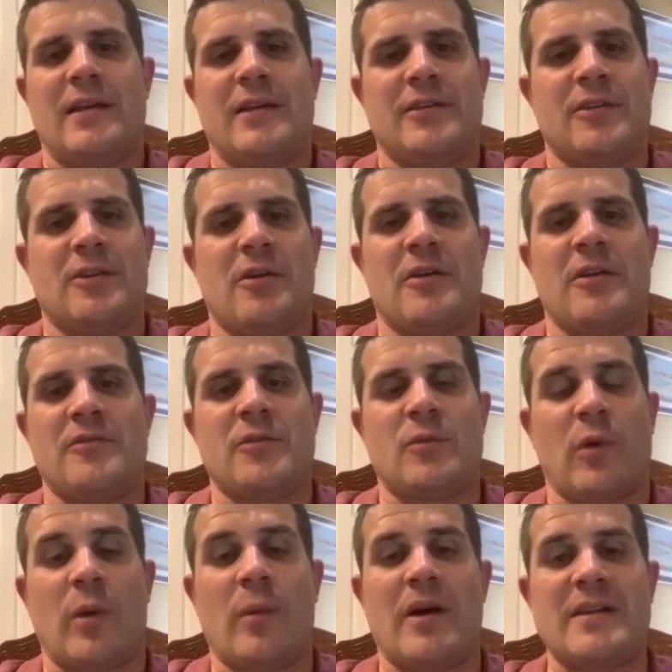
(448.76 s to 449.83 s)
you know, I don't have to
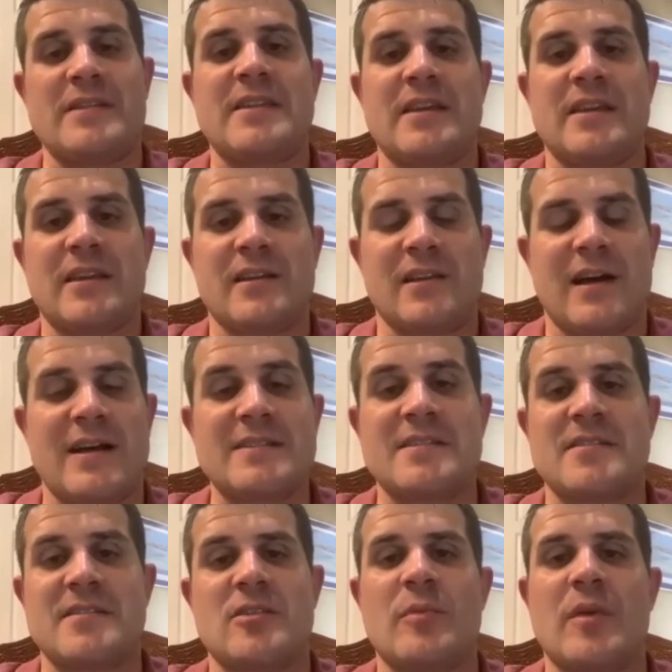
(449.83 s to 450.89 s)
worry about attending
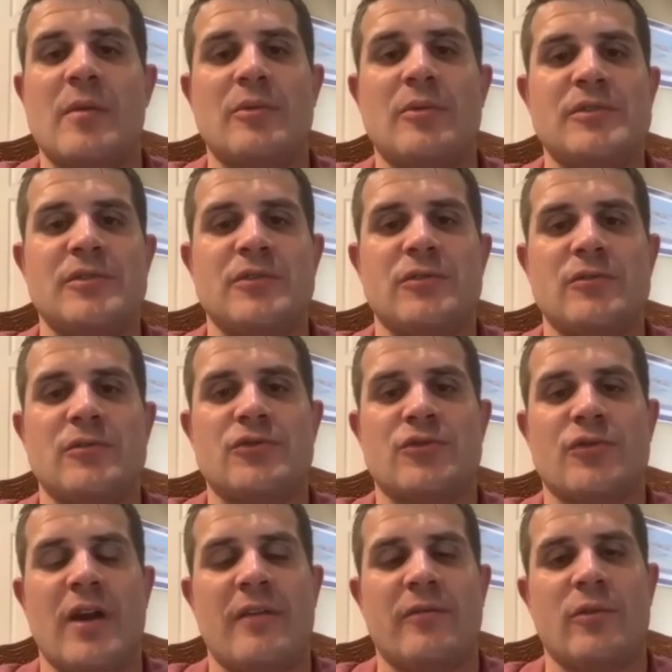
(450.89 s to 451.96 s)
classes, so I'm able to
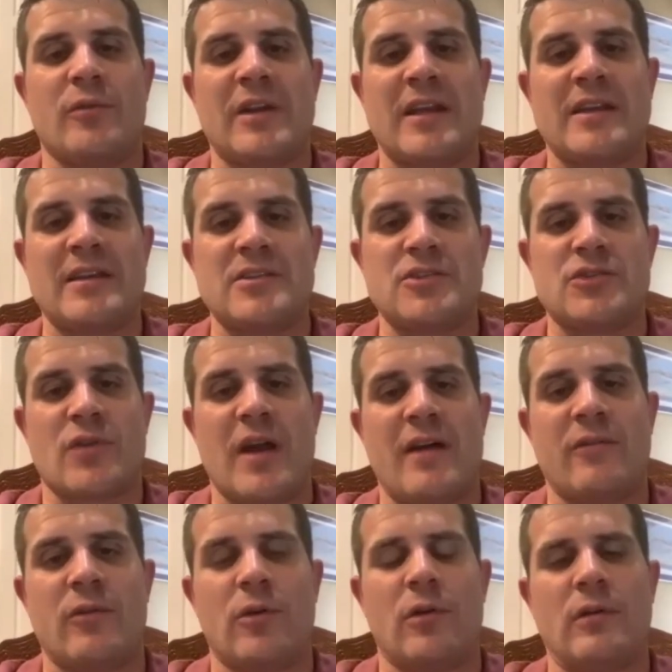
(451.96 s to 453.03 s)
travel when I need to
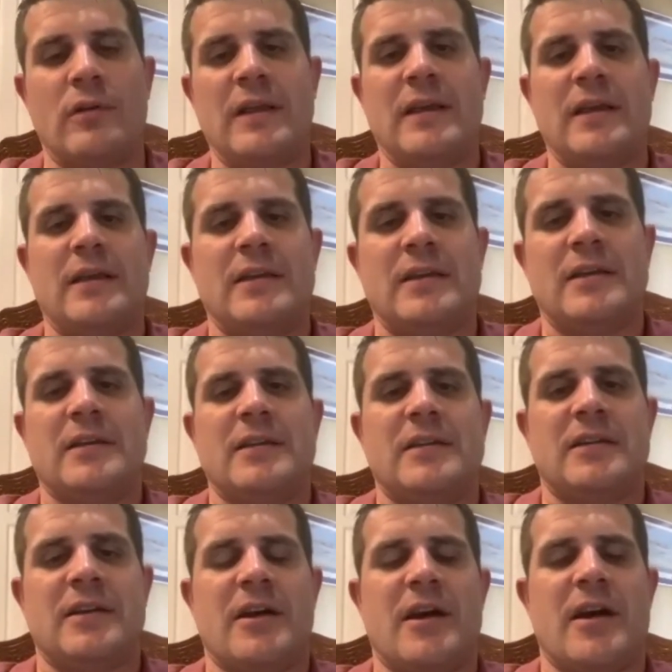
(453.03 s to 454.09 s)
travel.
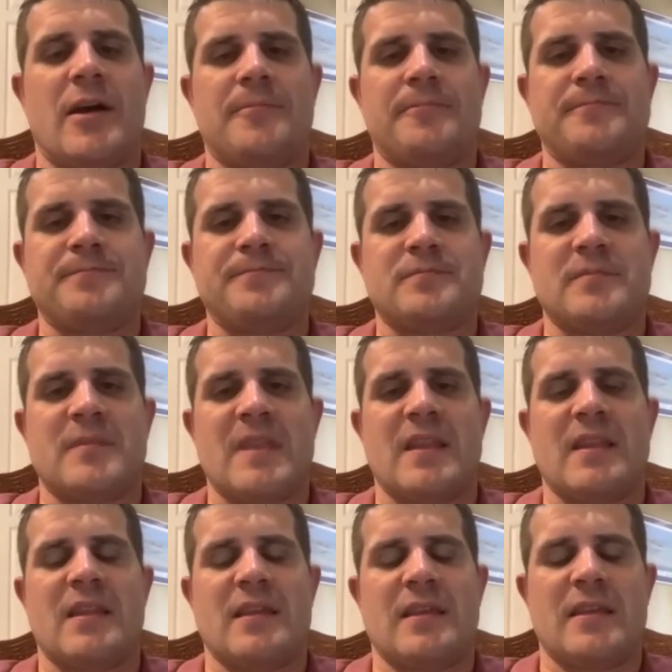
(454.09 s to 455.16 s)
Um,
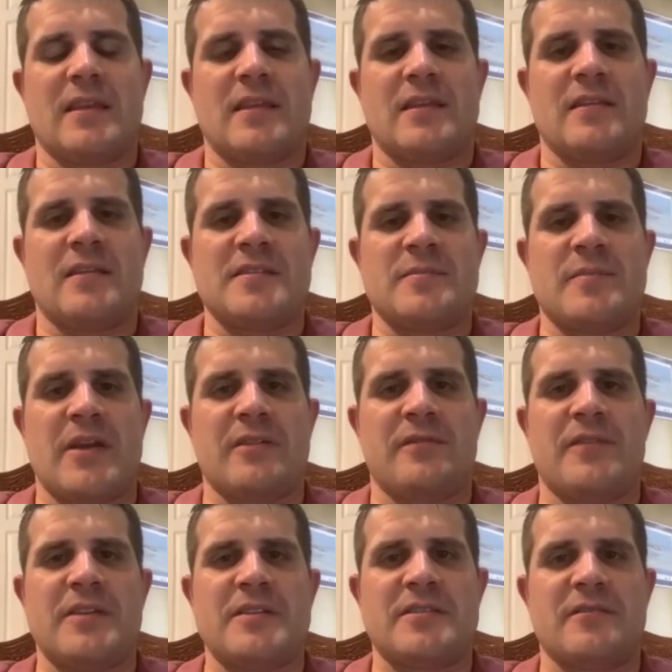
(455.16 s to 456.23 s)
there's
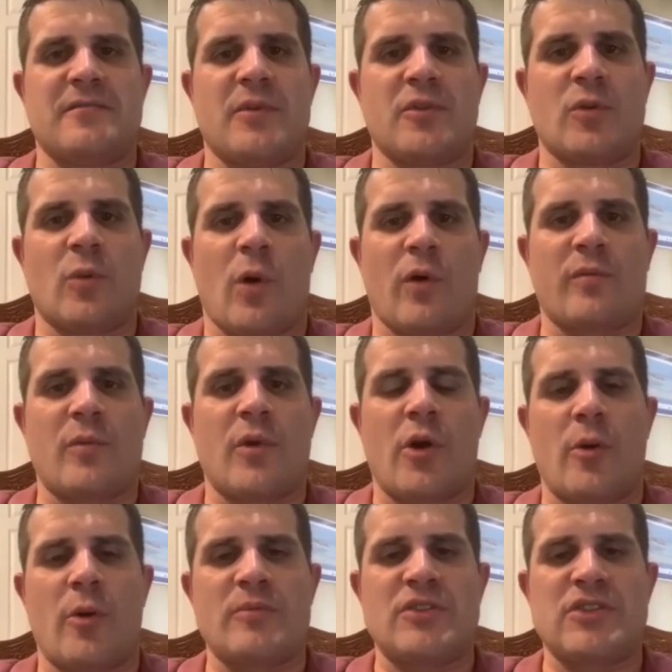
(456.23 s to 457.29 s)
benefits of being able to work from
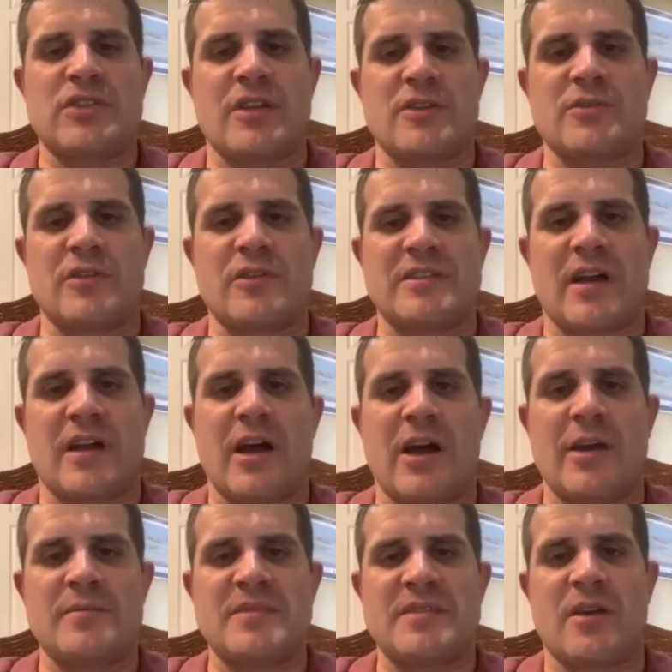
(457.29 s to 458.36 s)
home, schedule the
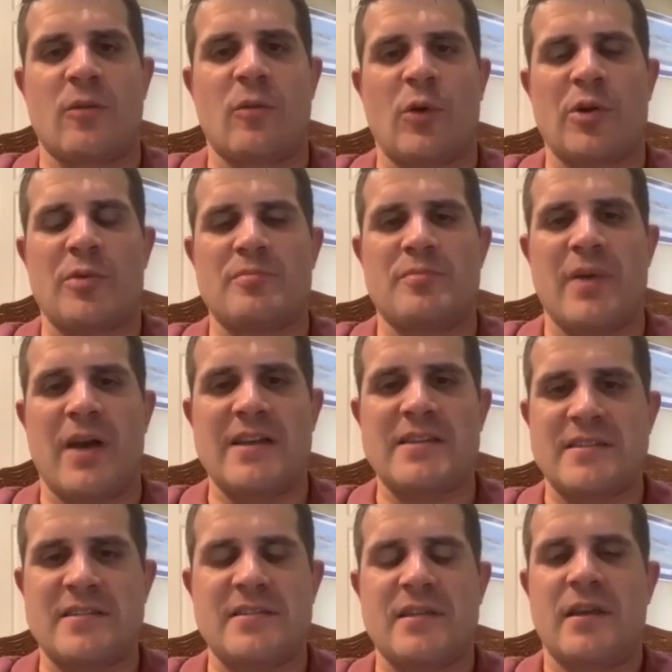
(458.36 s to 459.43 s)
times that work
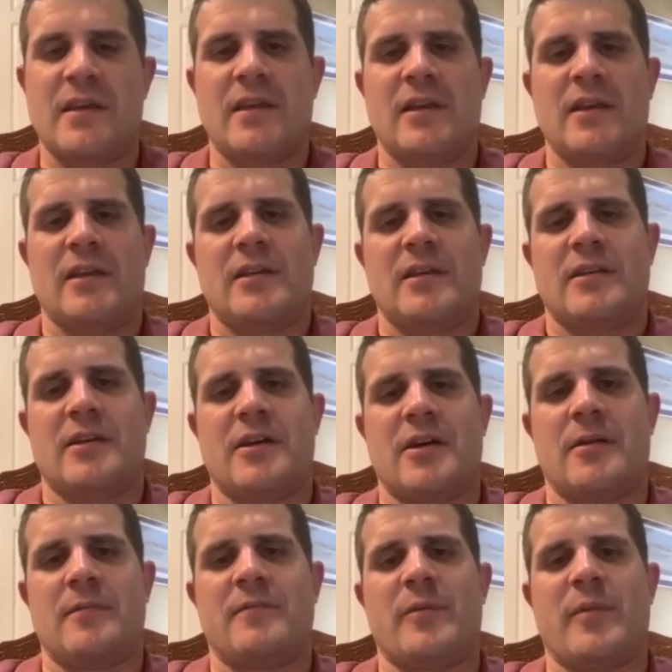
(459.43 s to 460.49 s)
best. Mm-hmm.
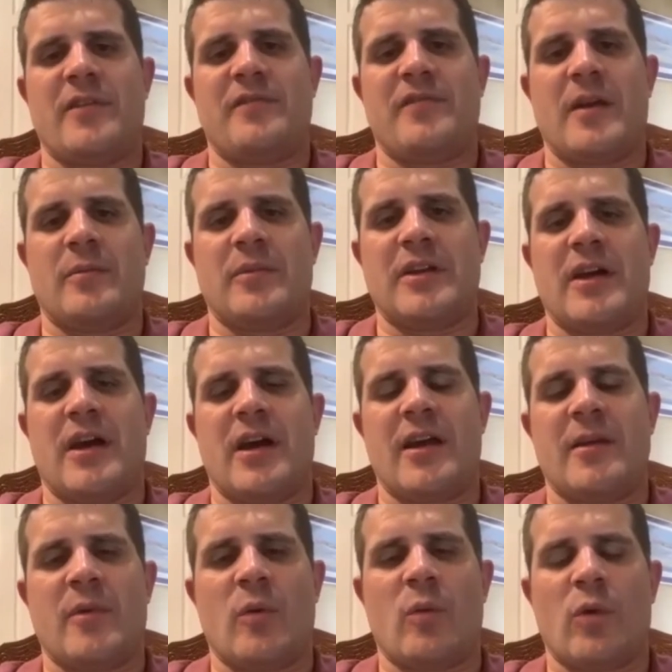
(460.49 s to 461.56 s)
Um, for my family and
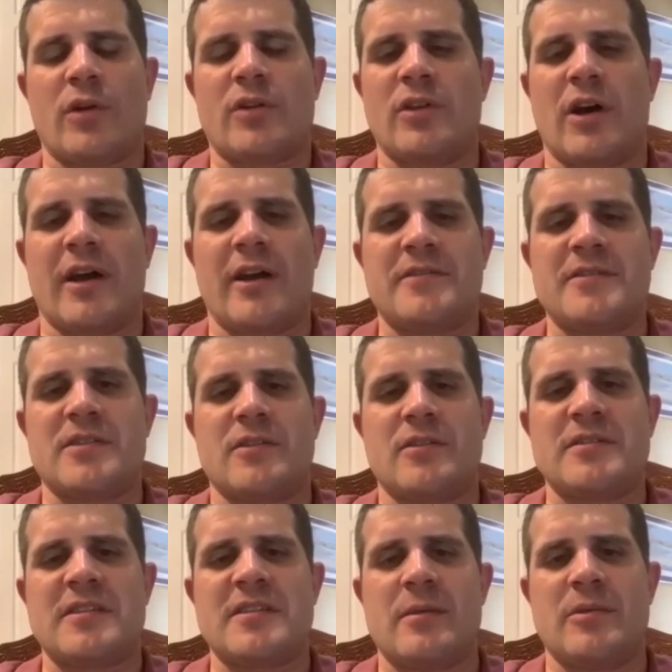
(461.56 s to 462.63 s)
I, my work life. So
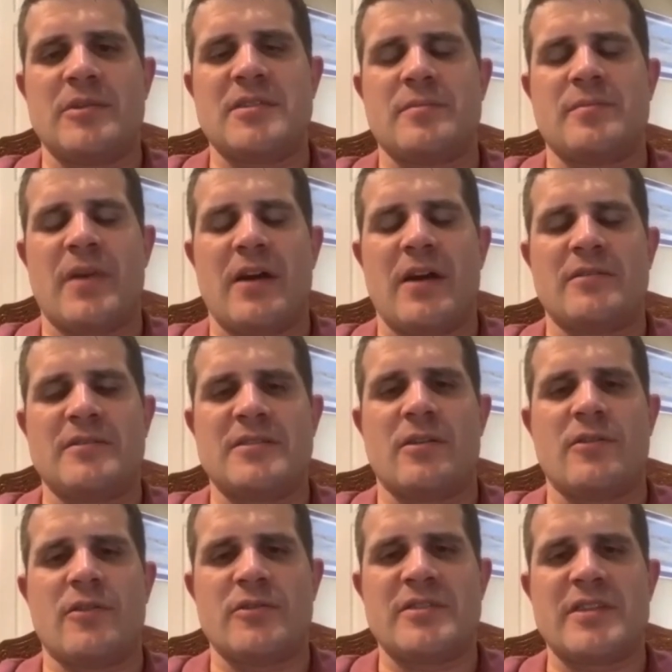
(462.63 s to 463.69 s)
it's able to balance
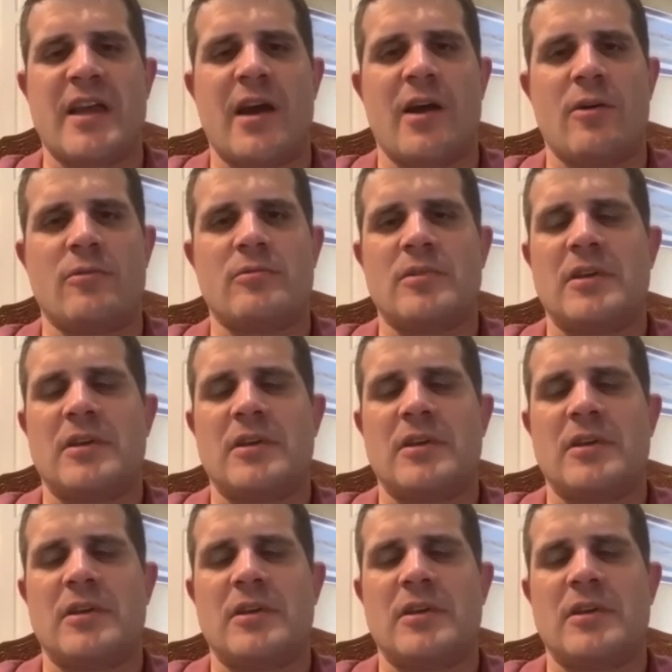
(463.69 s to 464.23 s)
all those out.